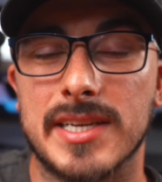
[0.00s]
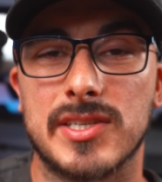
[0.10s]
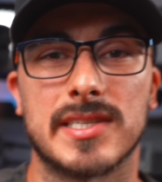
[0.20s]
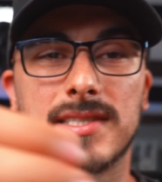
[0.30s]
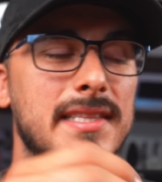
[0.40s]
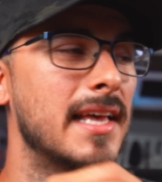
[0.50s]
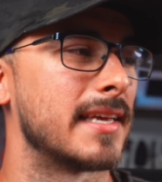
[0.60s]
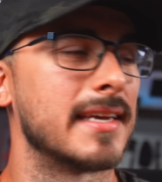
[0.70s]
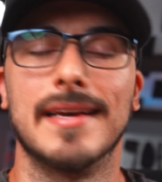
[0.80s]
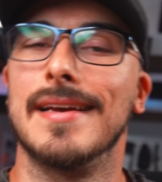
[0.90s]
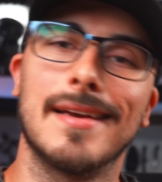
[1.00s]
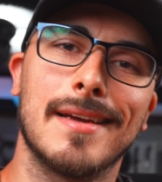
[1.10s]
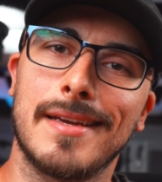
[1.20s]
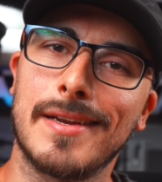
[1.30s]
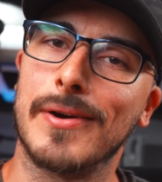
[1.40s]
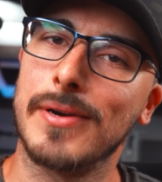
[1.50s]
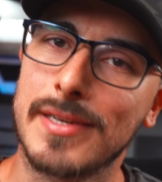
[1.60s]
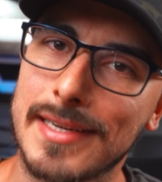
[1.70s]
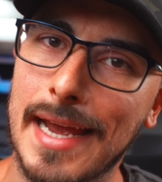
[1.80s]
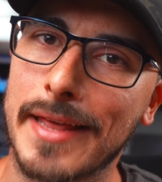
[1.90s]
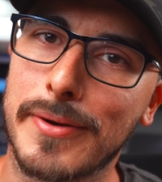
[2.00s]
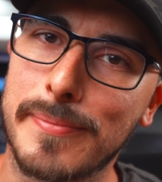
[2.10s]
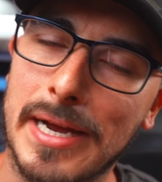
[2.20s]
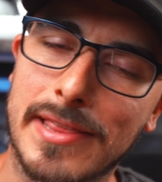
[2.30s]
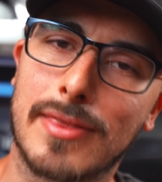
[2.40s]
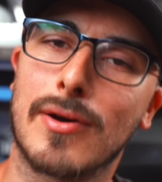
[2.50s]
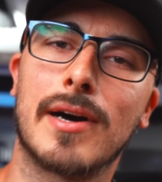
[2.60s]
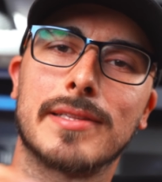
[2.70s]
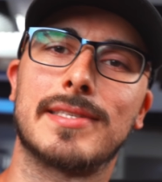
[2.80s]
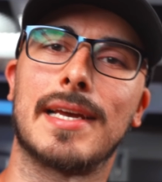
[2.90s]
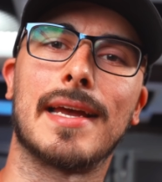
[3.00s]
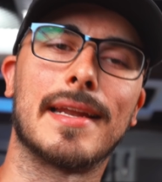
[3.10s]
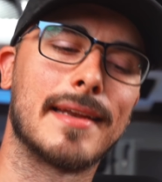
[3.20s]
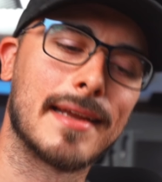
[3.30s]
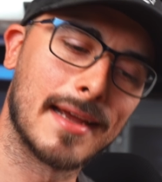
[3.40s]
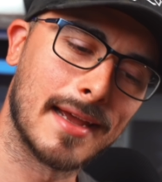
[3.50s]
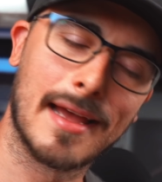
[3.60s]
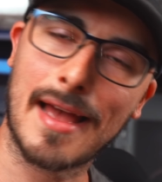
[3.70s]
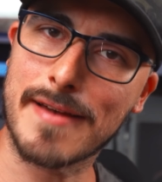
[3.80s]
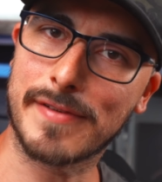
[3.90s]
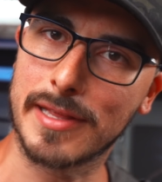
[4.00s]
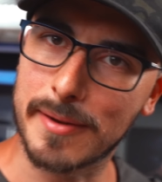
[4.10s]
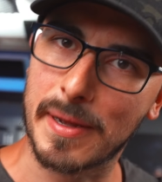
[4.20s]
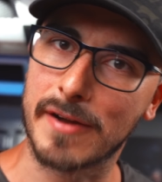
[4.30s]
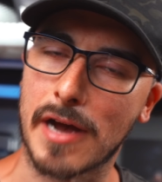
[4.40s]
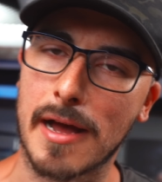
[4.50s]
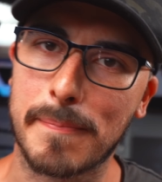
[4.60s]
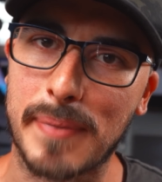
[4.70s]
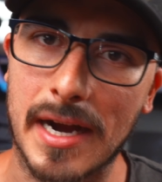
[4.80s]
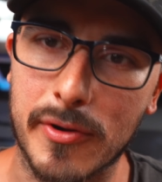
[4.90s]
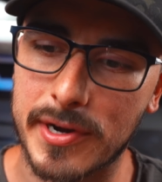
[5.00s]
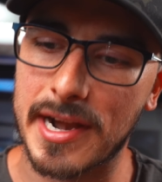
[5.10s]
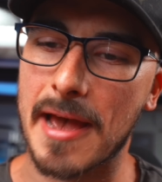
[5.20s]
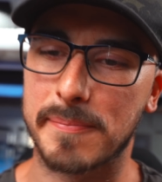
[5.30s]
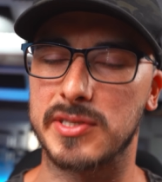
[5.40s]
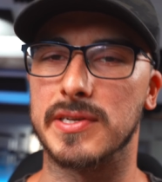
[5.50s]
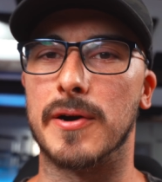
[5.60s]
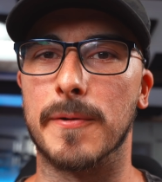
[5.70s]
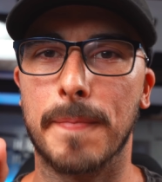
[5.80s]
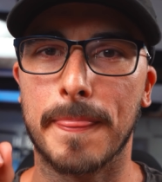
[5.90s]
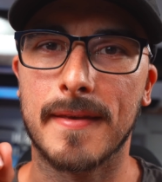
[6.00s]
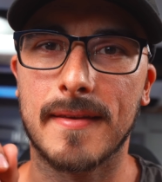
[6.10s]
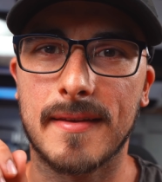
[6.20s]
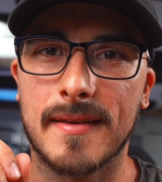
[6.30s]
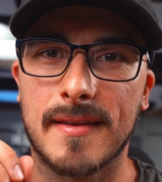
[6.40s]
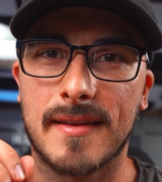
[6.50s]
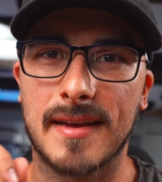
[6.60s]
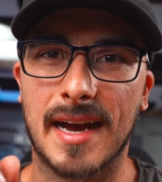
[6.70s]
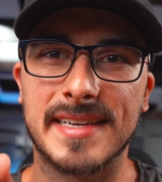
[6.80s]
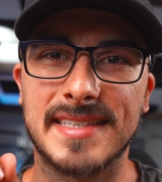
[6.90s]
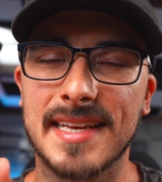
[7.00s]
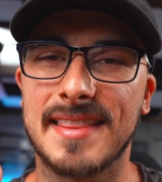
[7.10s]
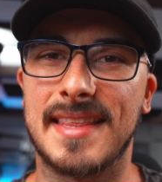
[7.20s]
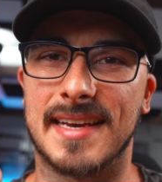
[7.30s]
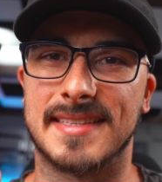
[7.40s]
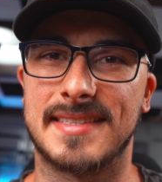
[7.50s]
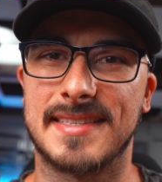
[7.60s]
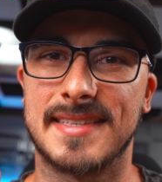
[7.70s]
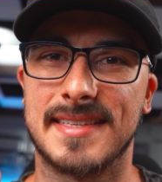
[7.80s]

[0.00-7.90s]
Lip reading: and just like, you know, gather my thoughts and have a little bit of a power nap. So I did this.